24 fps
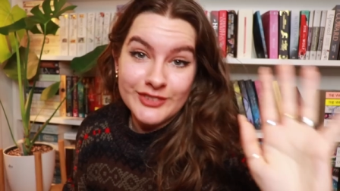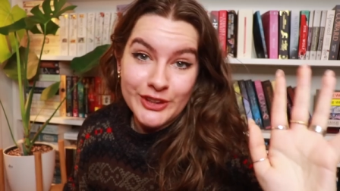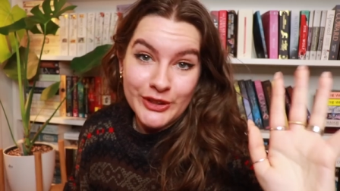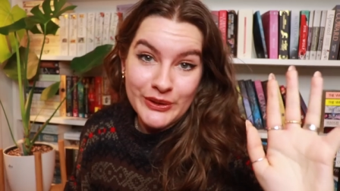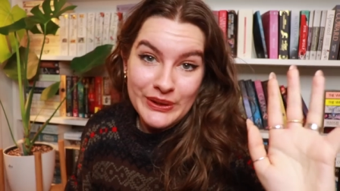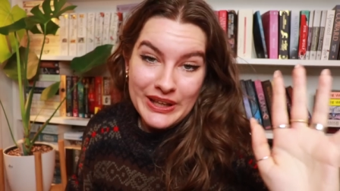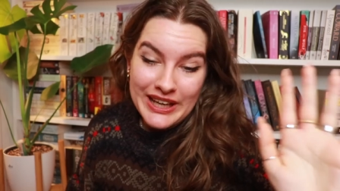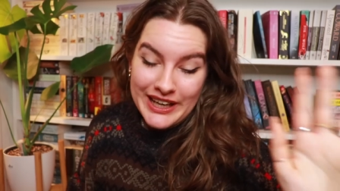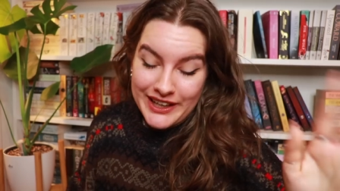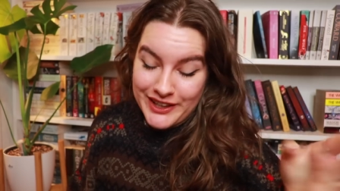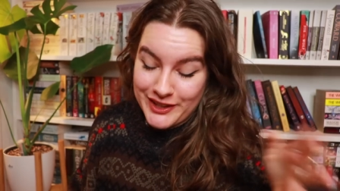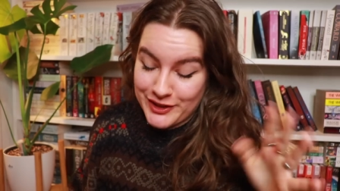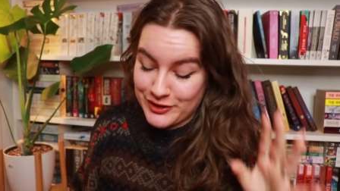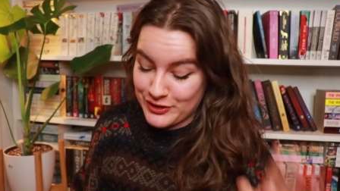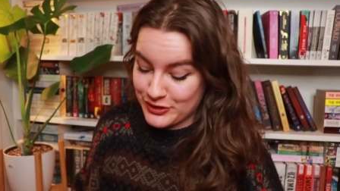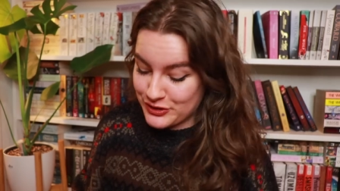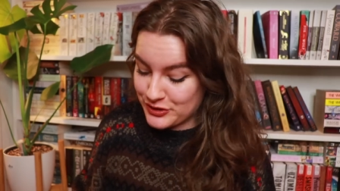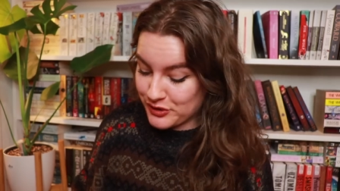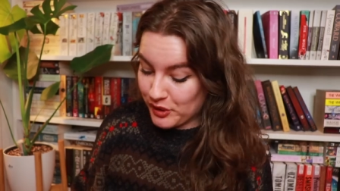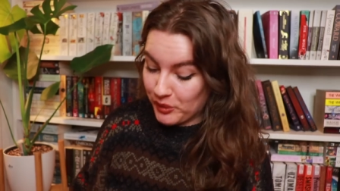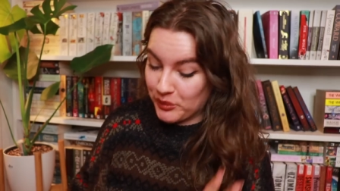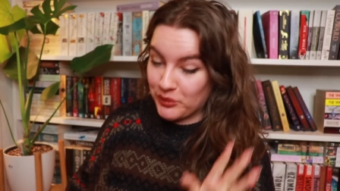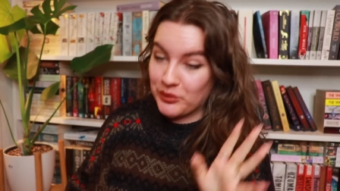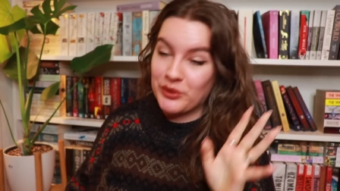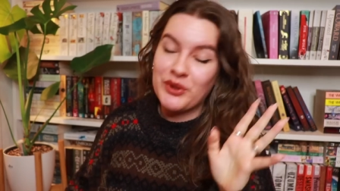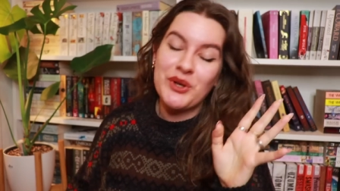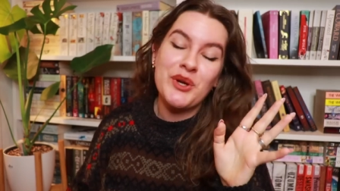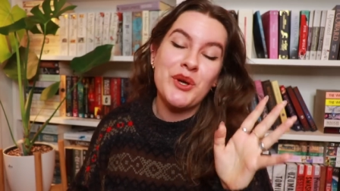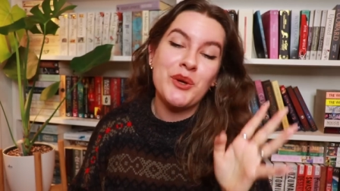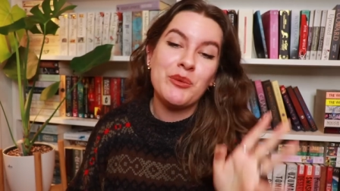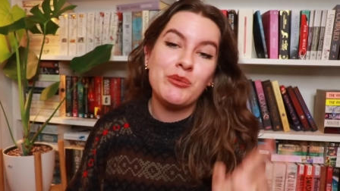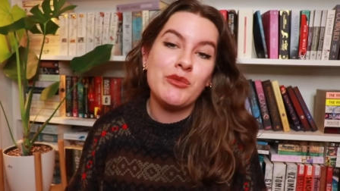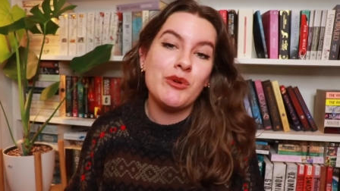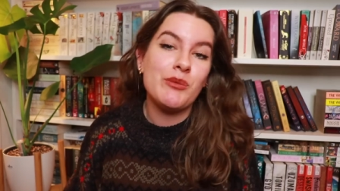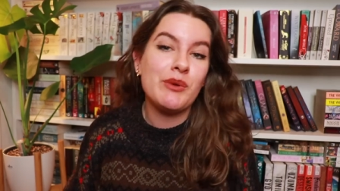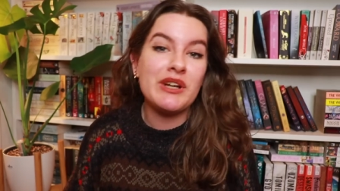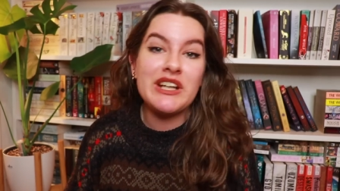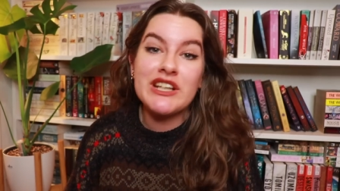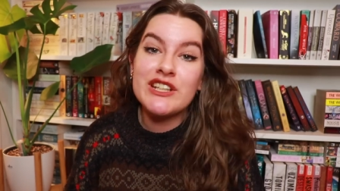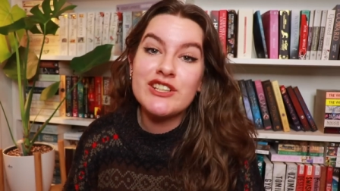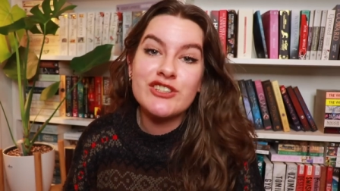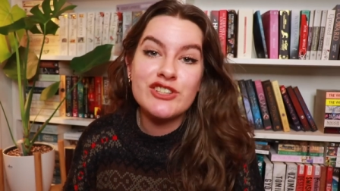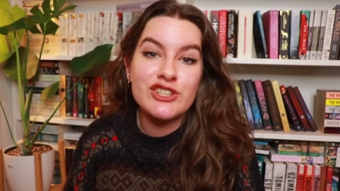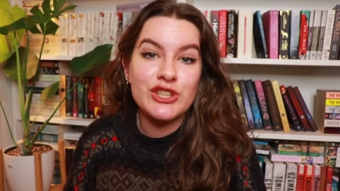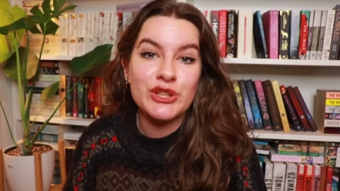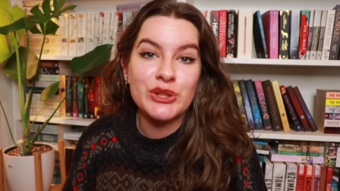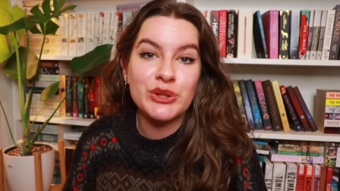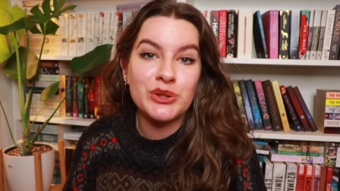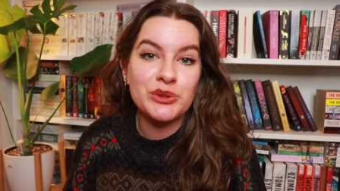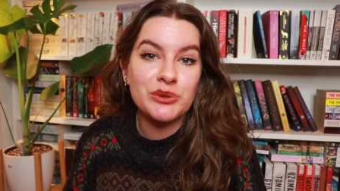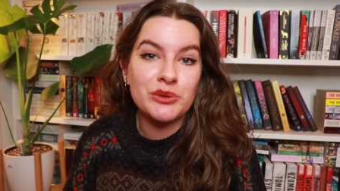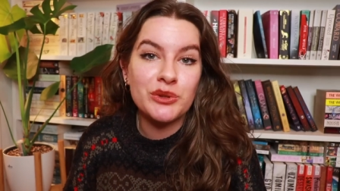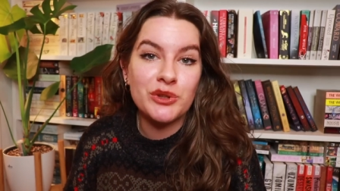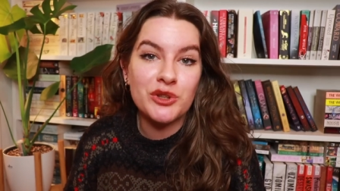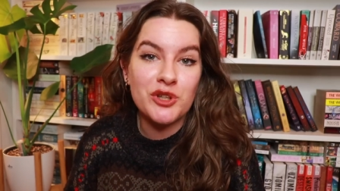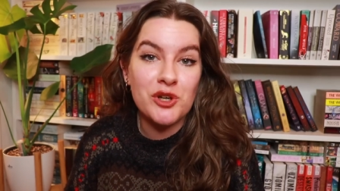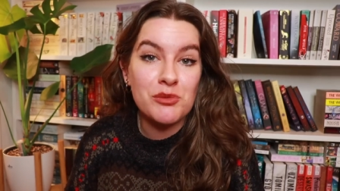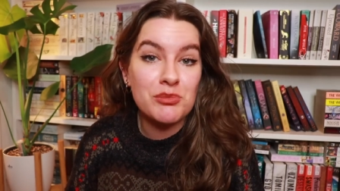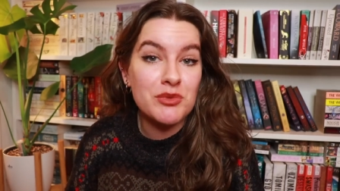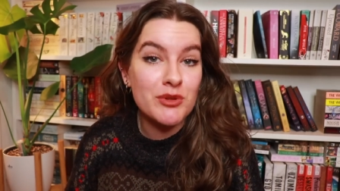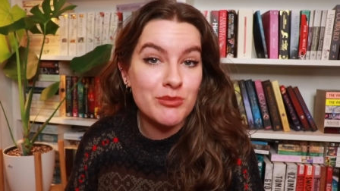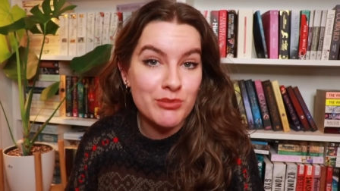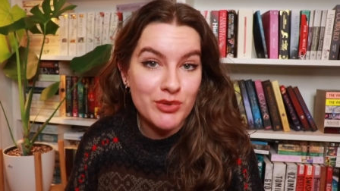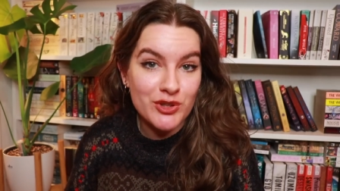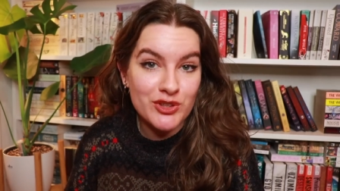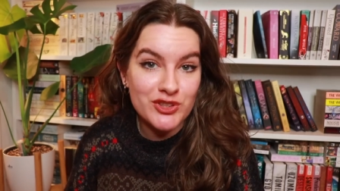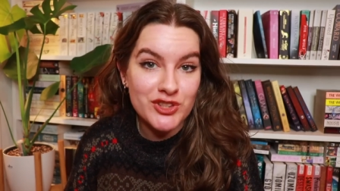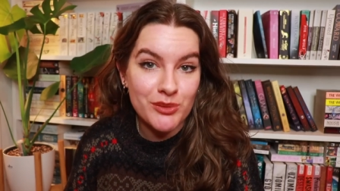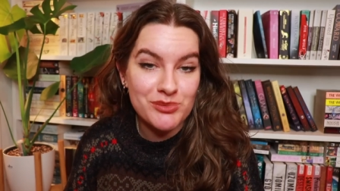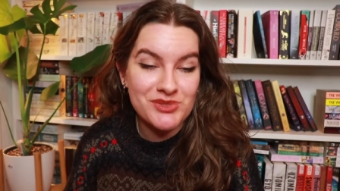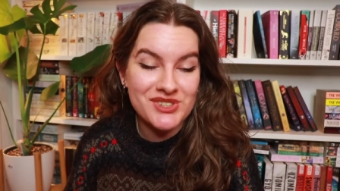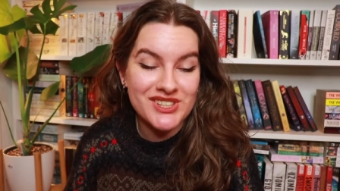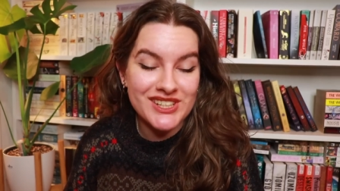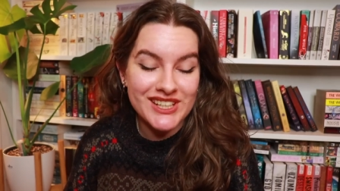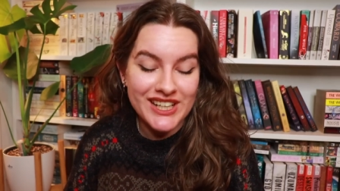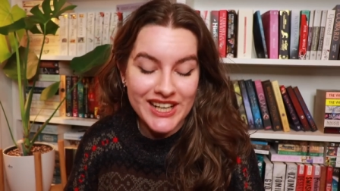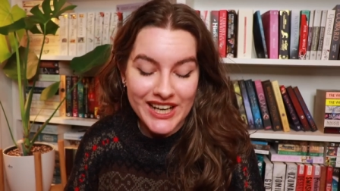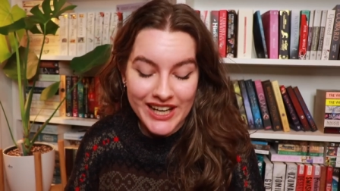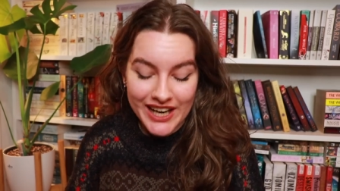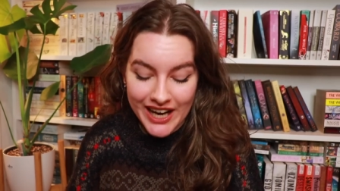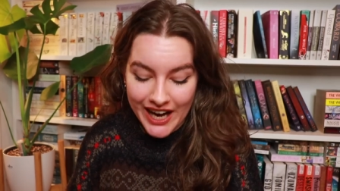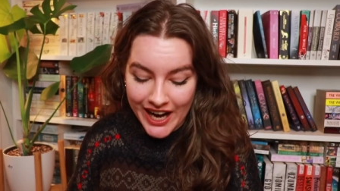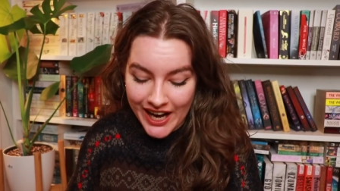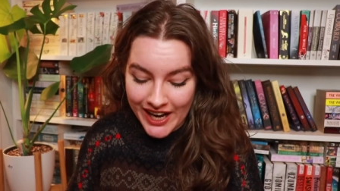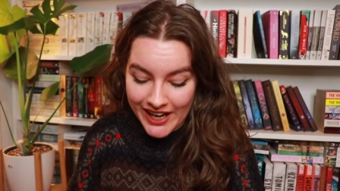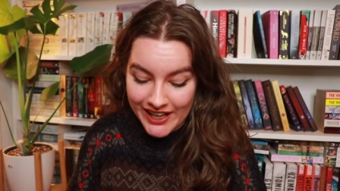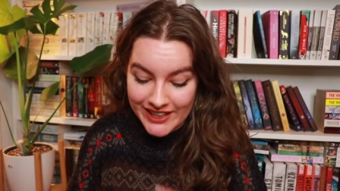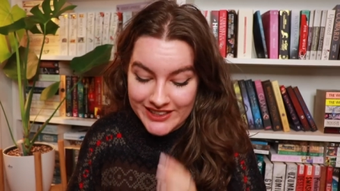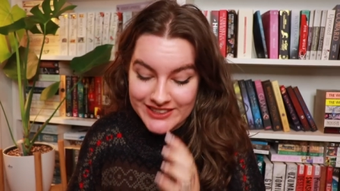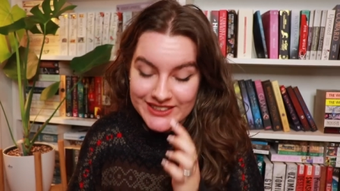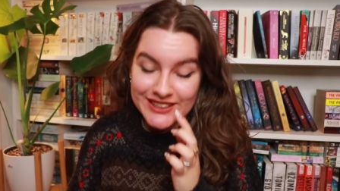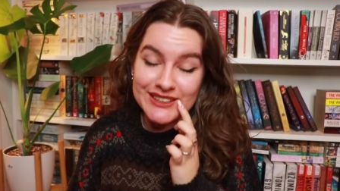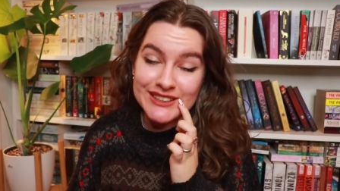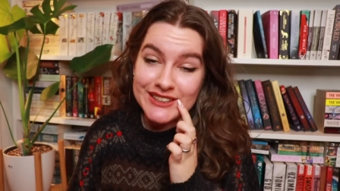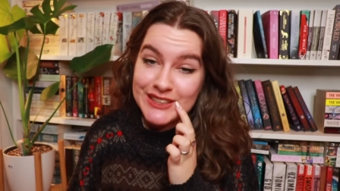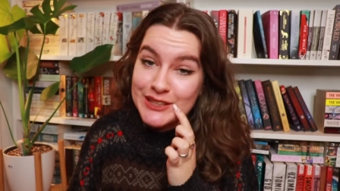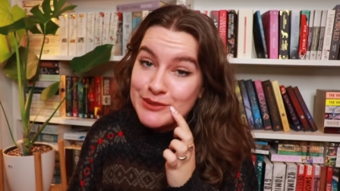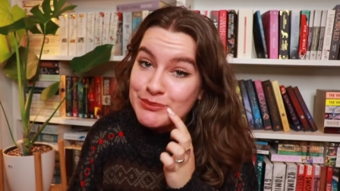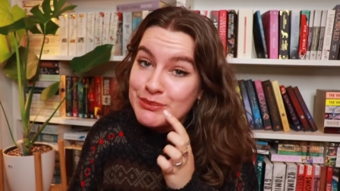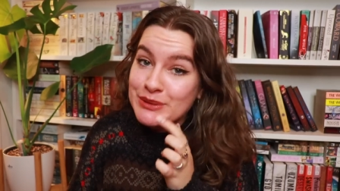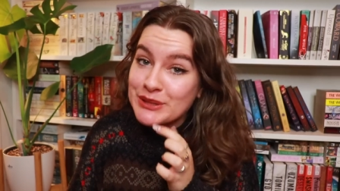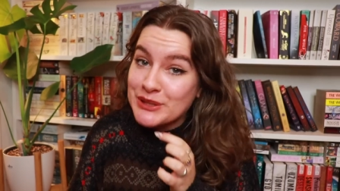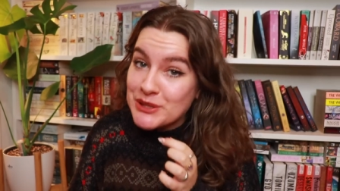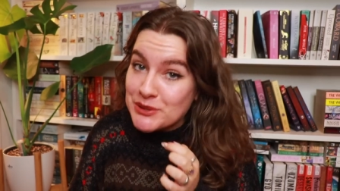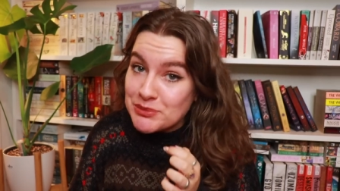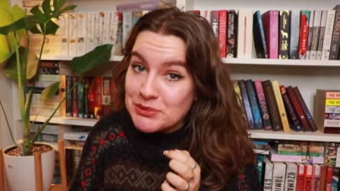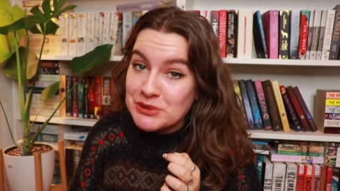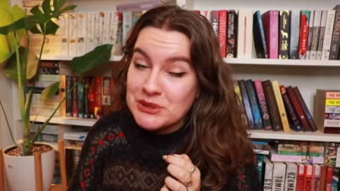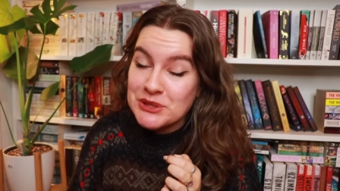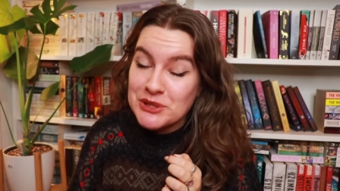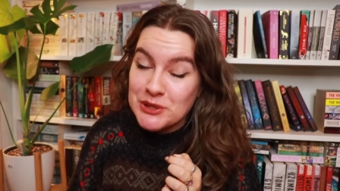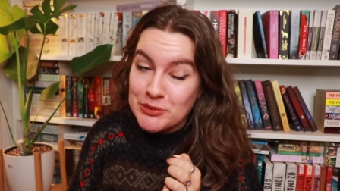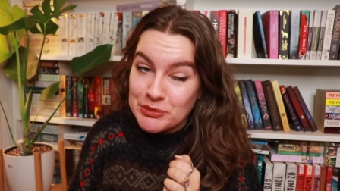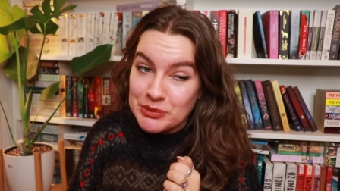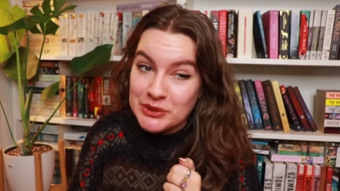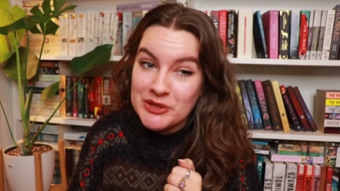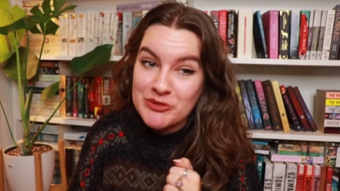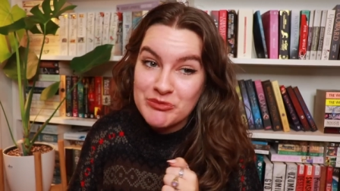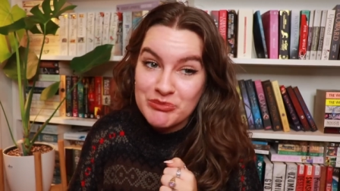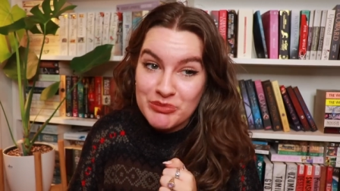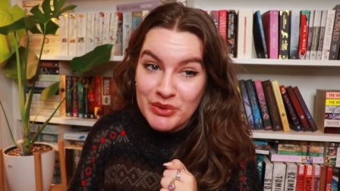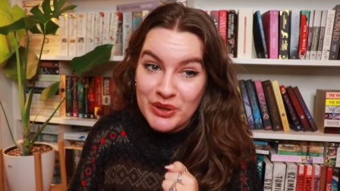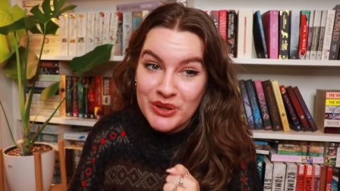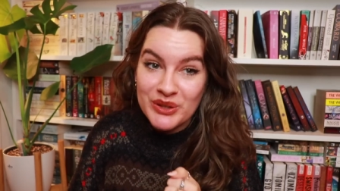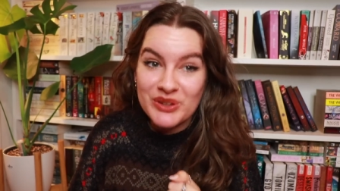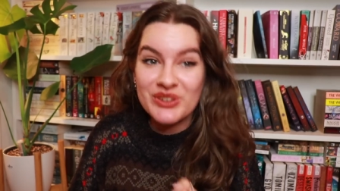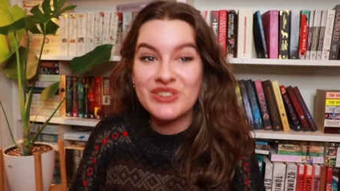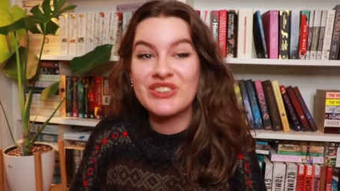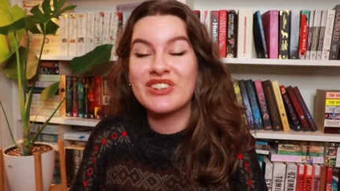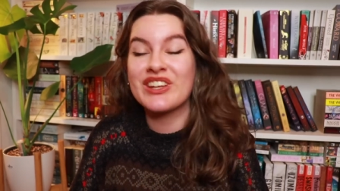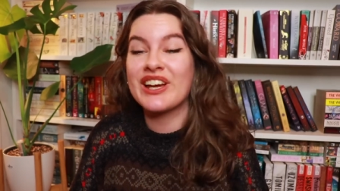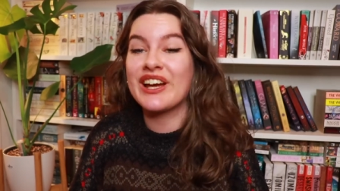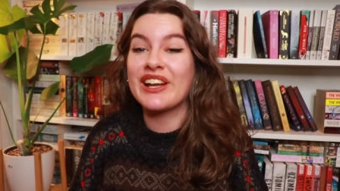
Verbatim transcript: Okay, so we went into a couple of bookshops today, and I did pick up a couple of books,